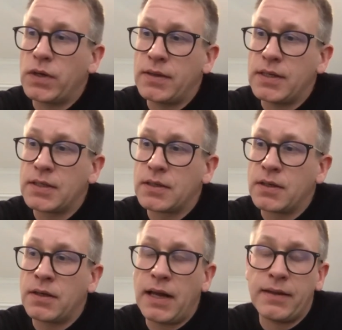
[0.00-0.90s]
and this
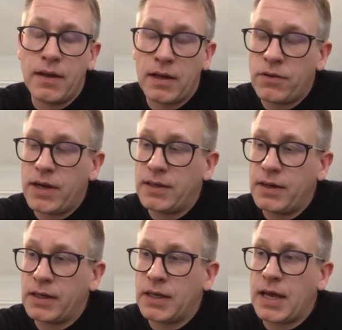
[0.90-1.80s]
created
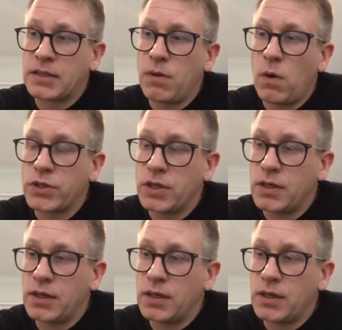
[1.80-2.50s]
an explosion